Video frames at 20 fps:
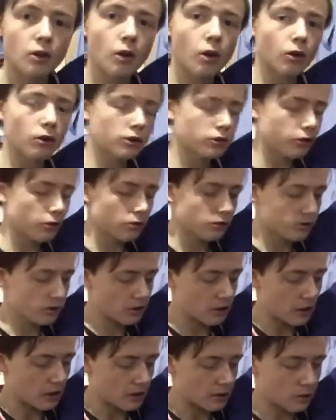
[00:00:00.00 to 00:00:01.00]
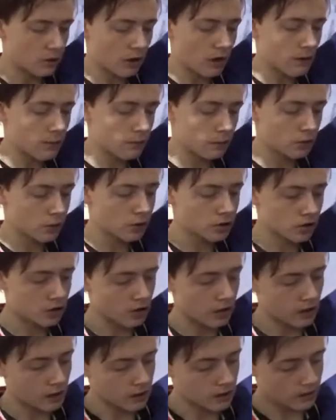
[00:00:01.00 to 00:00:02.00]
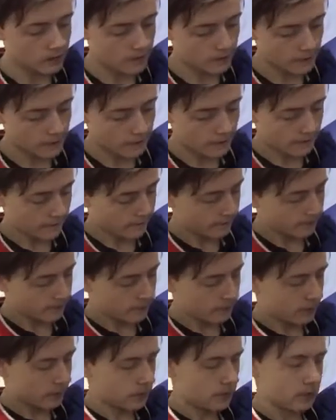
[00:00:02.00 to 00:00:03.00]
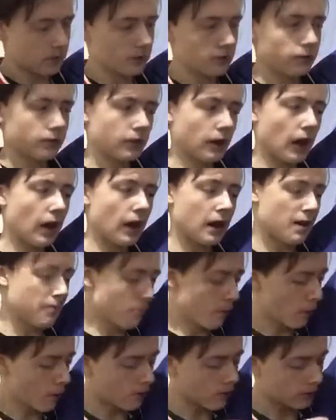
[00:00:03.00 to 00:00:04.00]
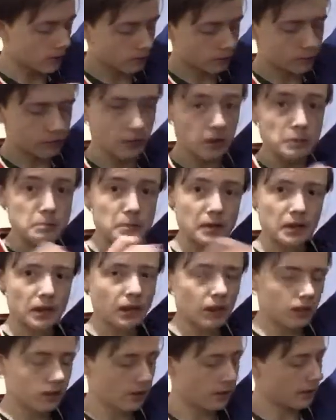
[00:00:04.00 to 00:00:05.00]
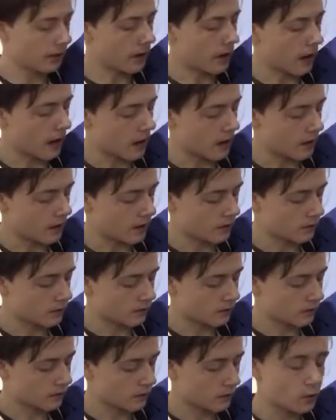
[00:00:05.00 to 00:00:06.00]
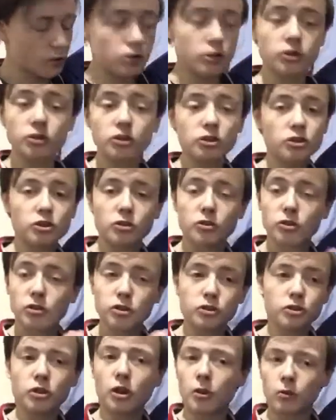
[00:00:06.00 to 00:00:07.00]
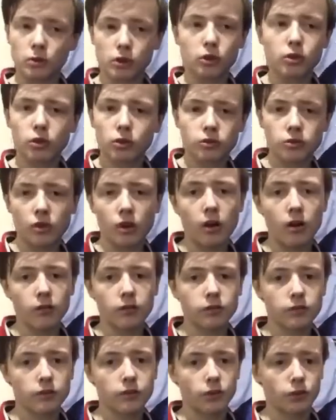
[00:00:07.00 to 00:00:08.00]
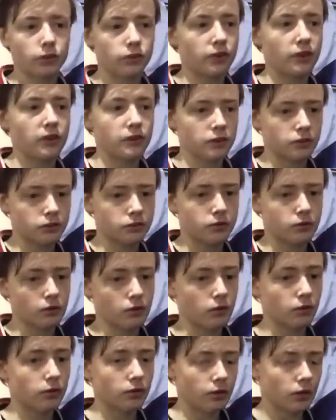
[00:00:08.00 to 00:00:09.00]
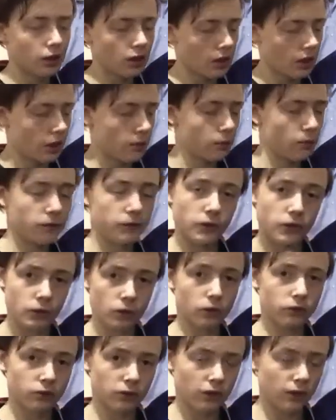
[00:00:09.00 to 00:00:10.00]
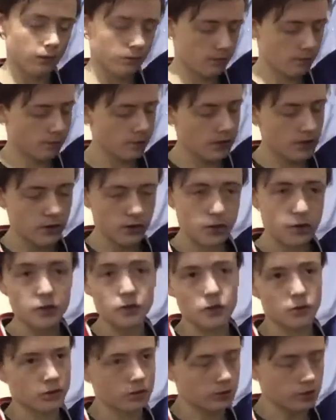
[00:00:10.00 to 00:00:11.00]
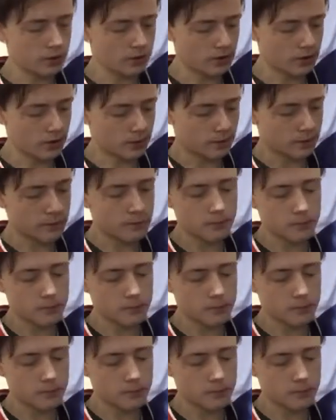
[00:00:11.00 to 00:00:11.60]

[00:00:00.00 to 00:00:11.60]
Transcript: All you do is you try and push the high point to the middle, and you don't want to cut it off, because then you're screwed. But if you cut it, you don't want to do that.